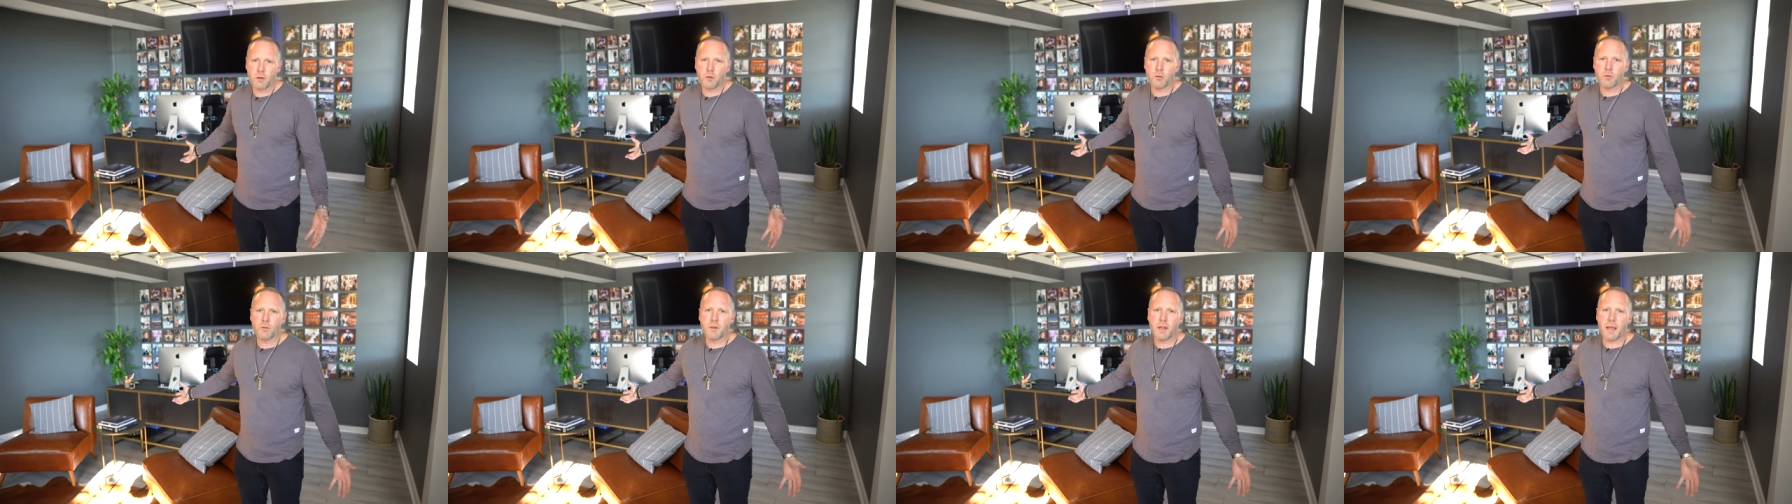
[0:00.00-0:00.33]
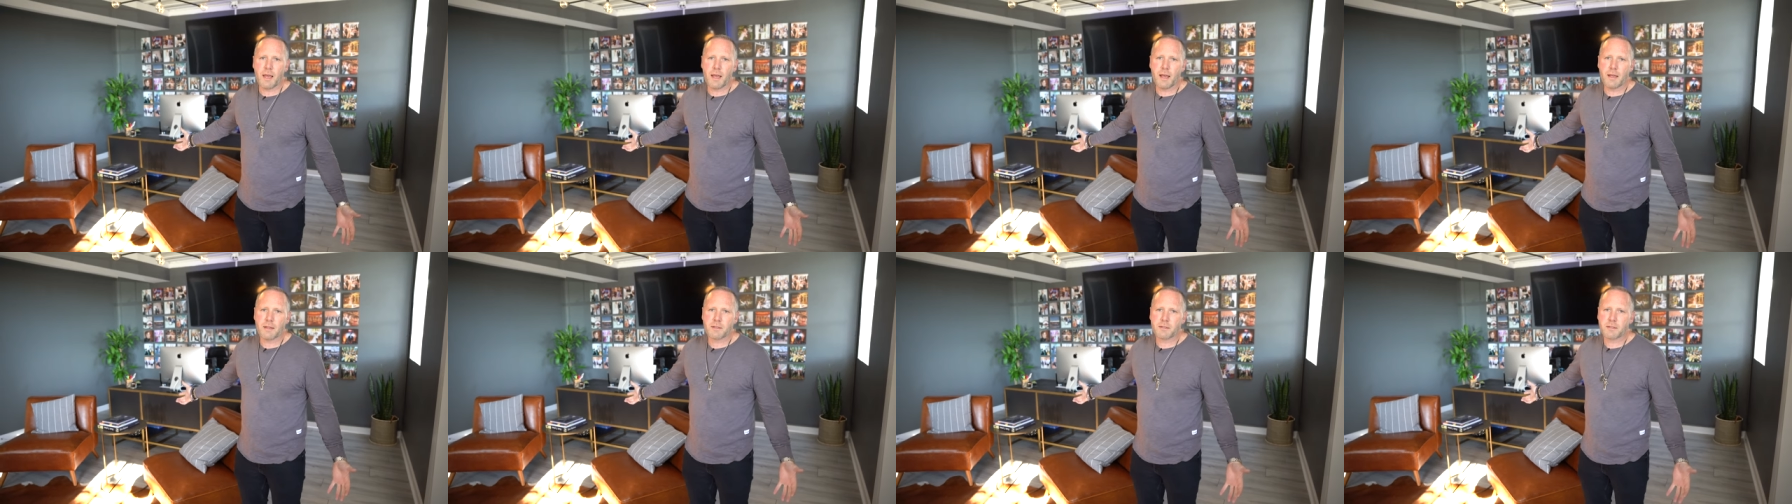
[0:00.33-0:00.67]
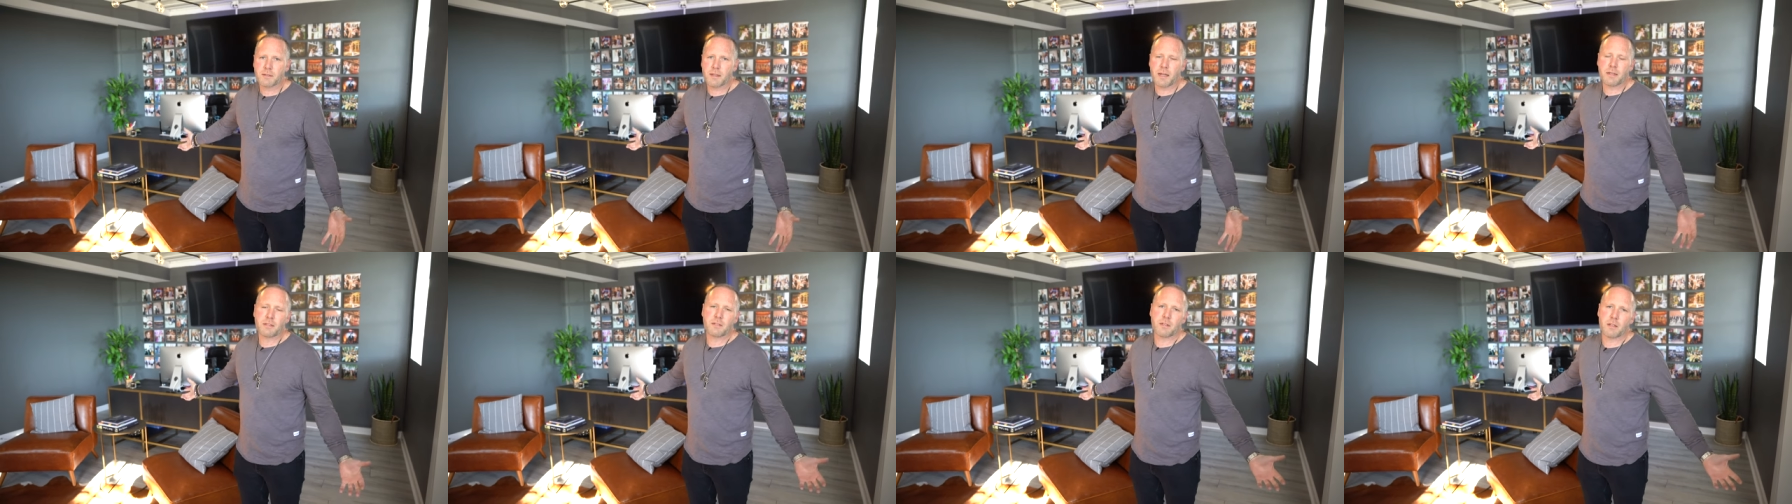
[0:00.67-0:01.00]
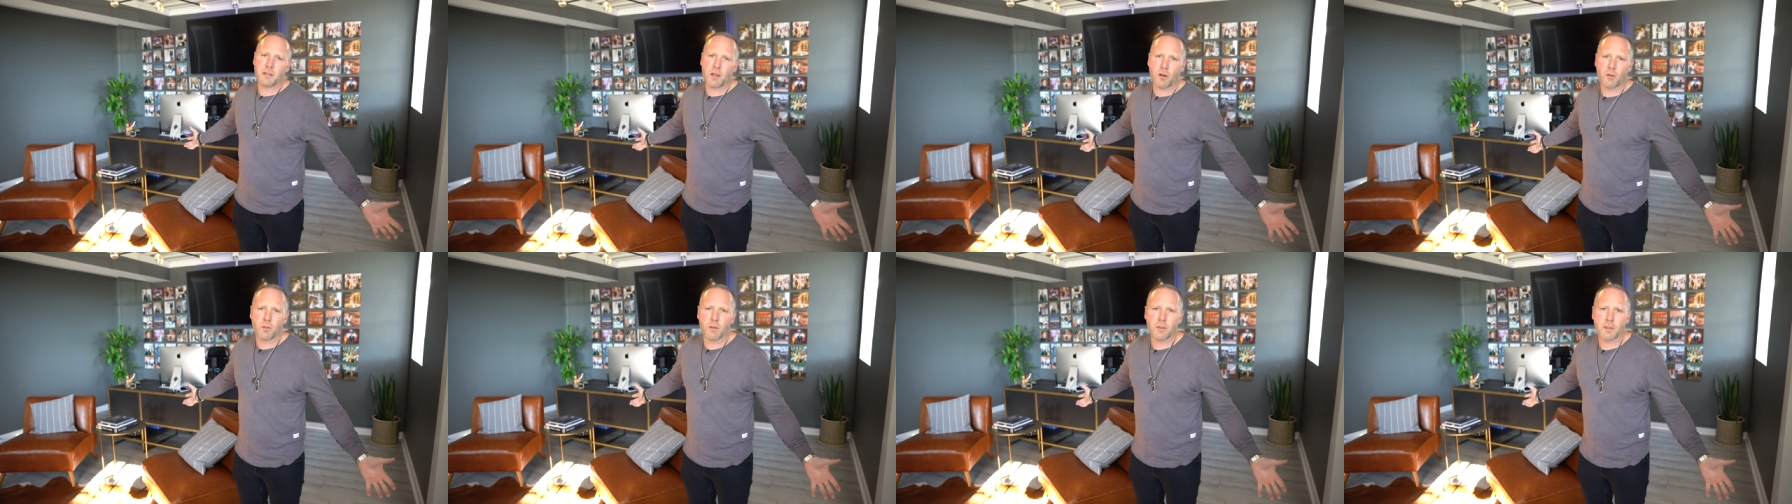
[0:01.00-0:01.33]
new desk. That's
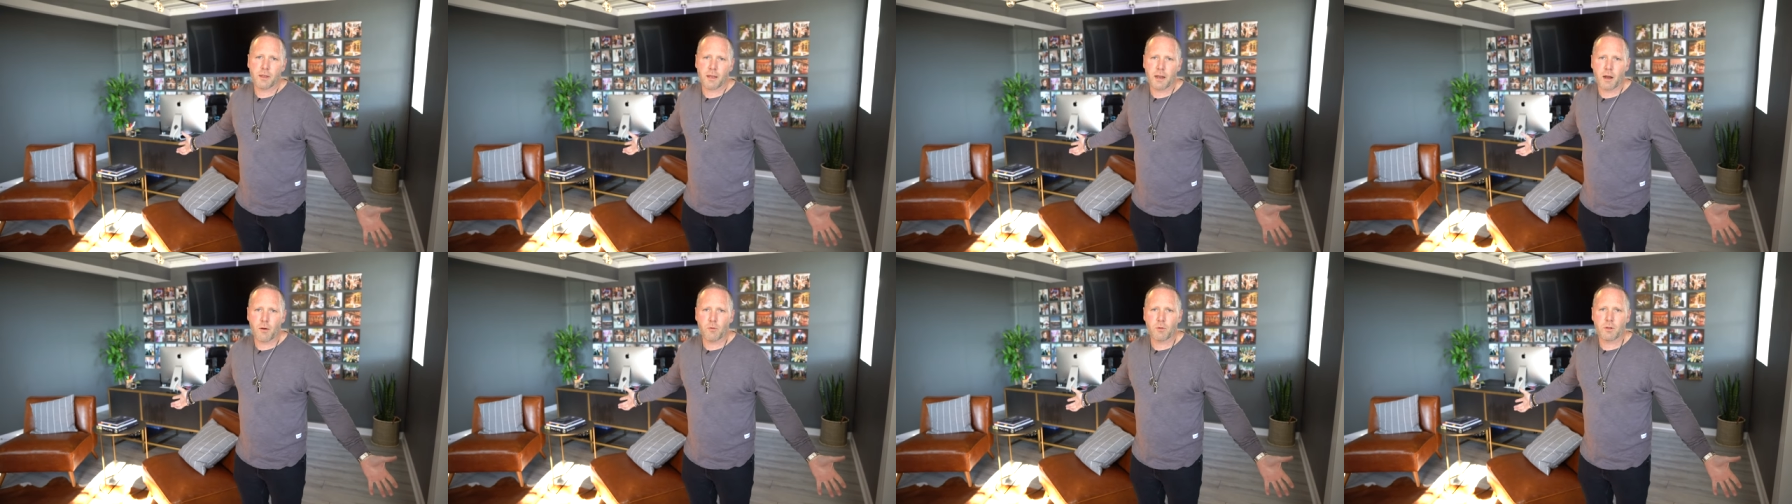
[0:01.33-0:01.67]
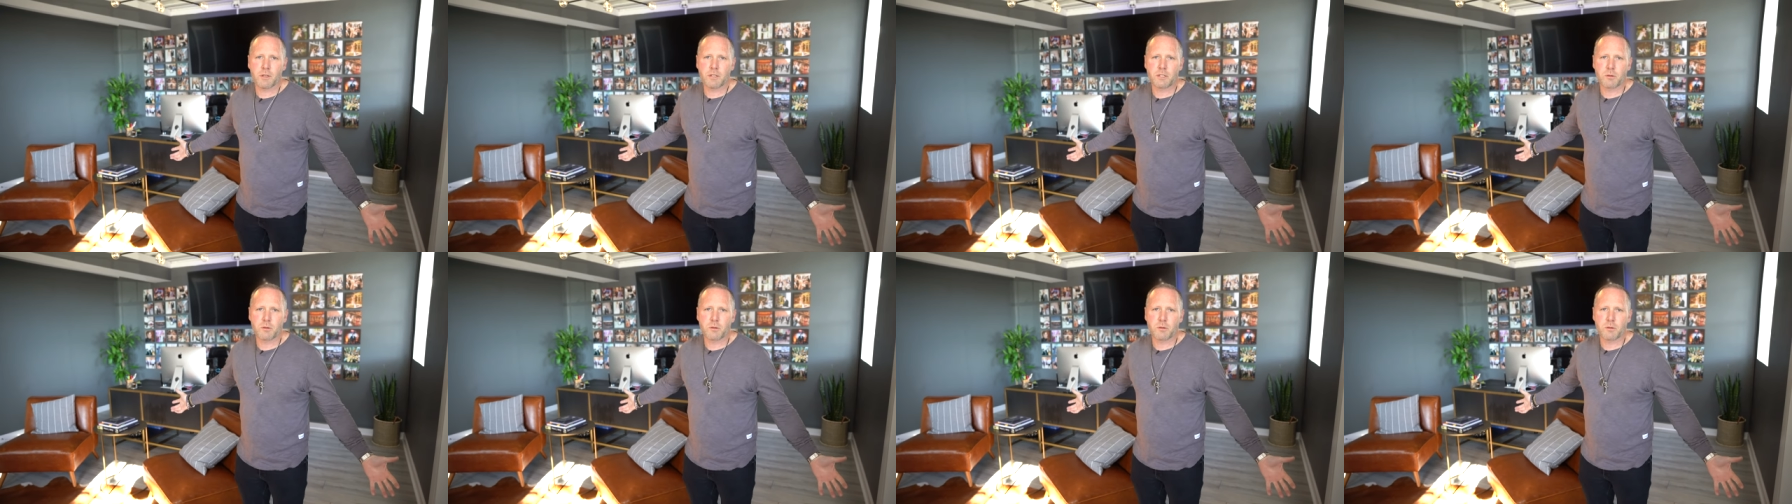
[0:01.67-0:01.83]
the only thing I really